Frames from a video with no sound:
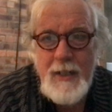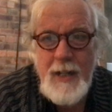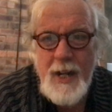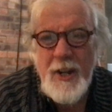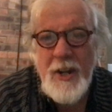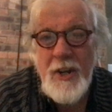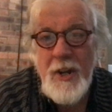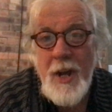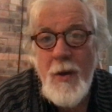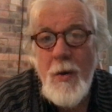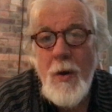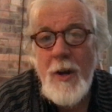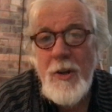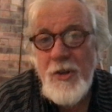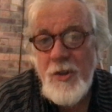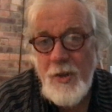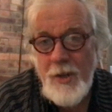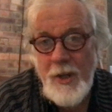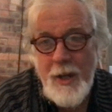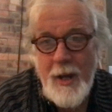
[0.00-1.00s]
And I know I
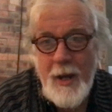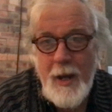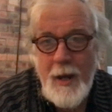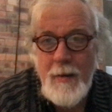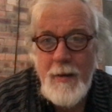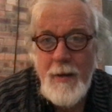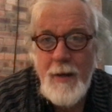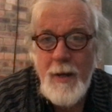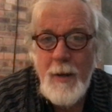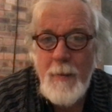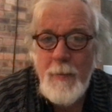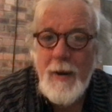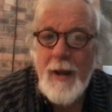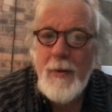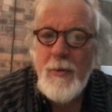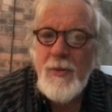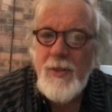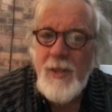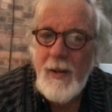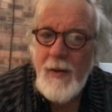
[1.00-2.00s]
should go, but I
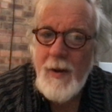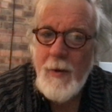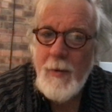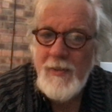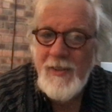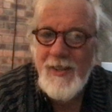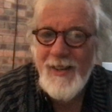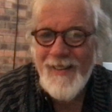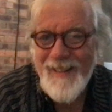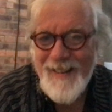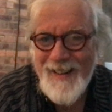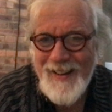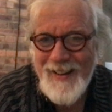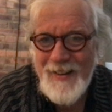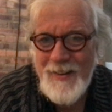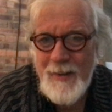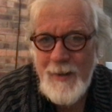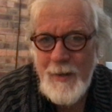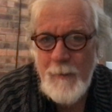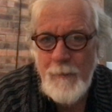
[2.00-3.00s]
also know I'm tired.